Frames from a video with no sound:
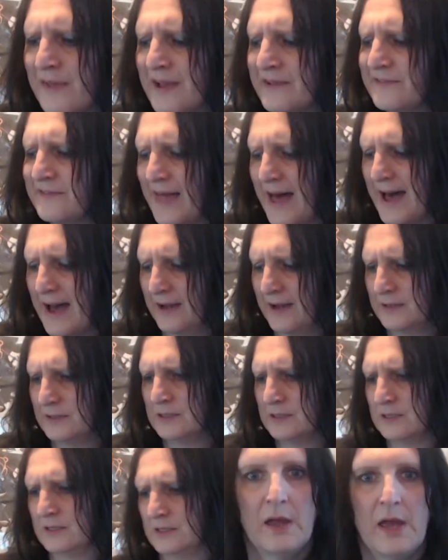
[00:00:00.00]
there's that.
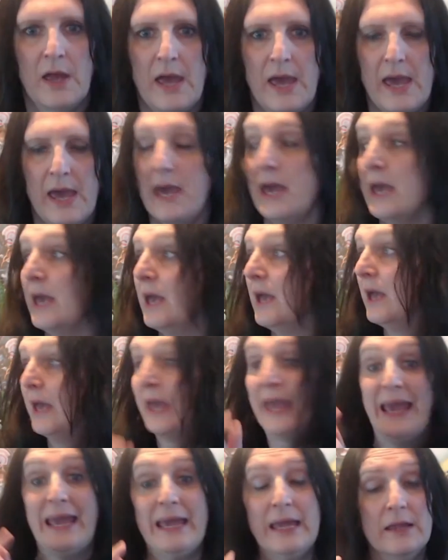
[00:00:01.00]

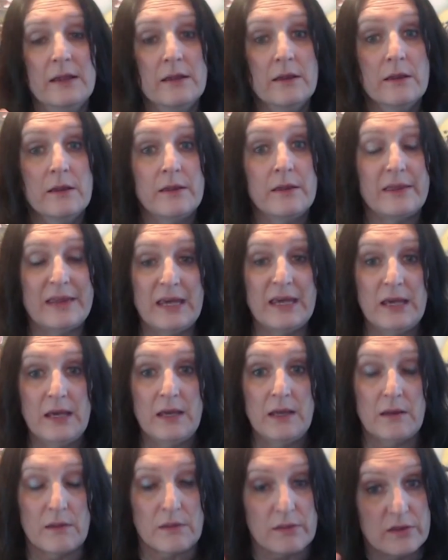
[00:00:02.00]
In
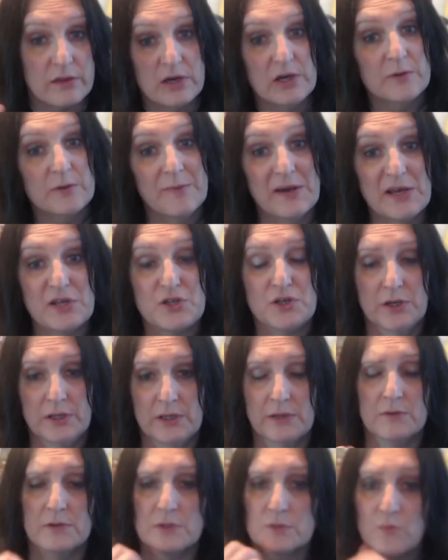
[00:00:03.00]
the 3rd mission,
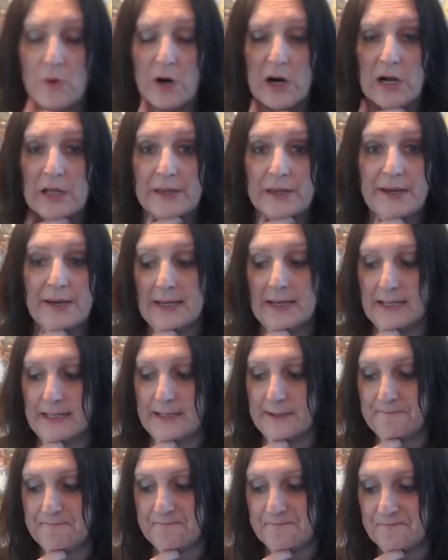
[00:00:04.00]
there was one.
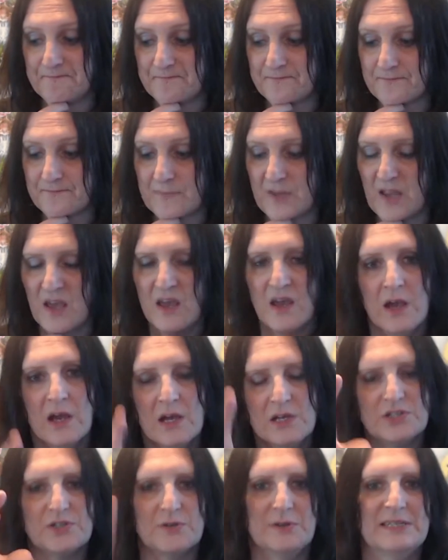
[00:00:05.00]

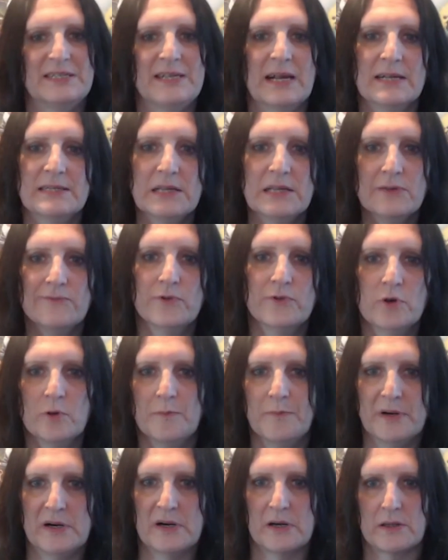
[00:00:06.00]
So it says in the rule
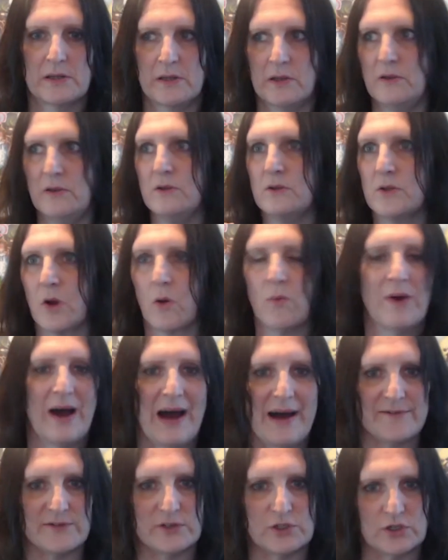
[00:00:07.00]
book that you don't
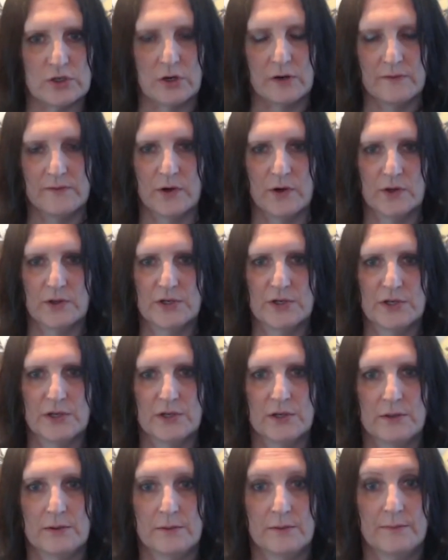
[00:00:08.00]
have to solve all the
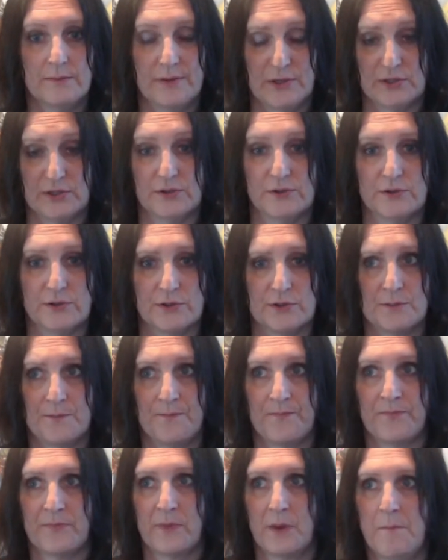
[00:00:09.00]
puzzles.
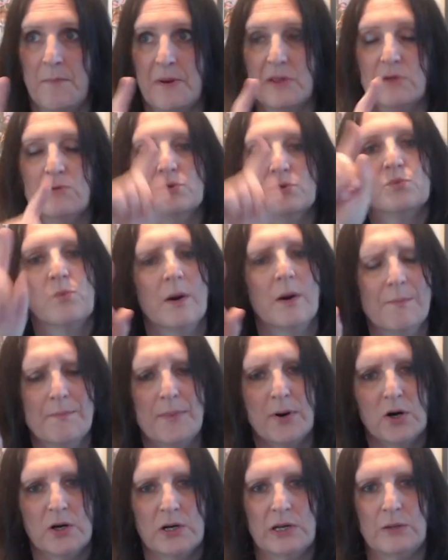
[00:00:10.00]
But there was one
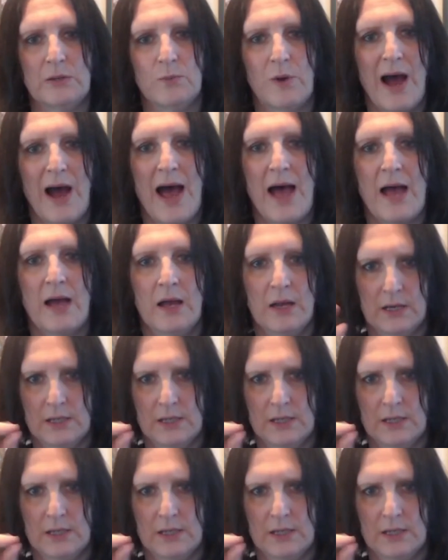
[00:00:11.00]
point where,